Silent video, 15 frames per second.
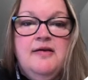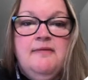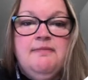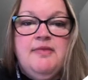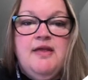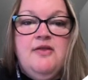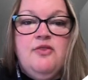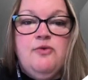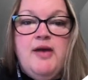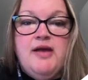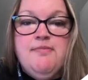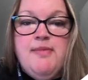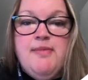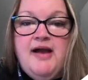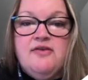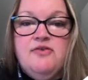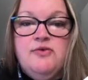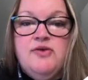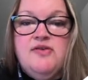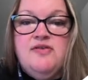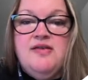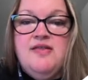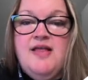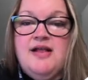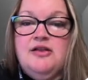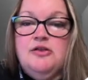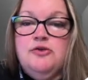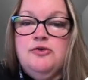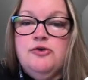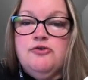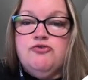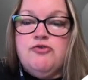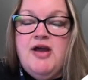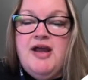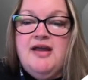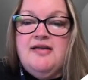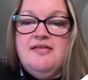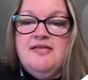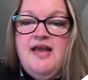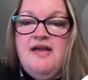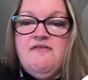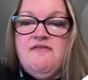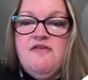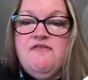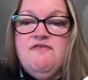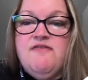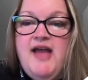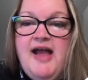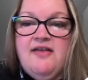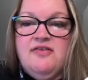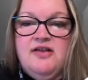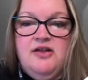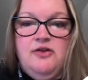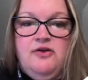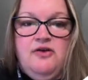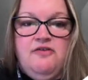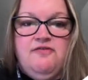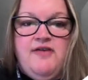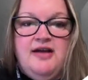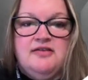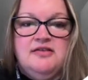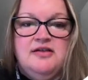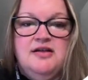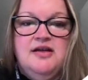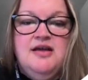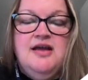In the red box, you can see that leukotrienes have a vascular effect,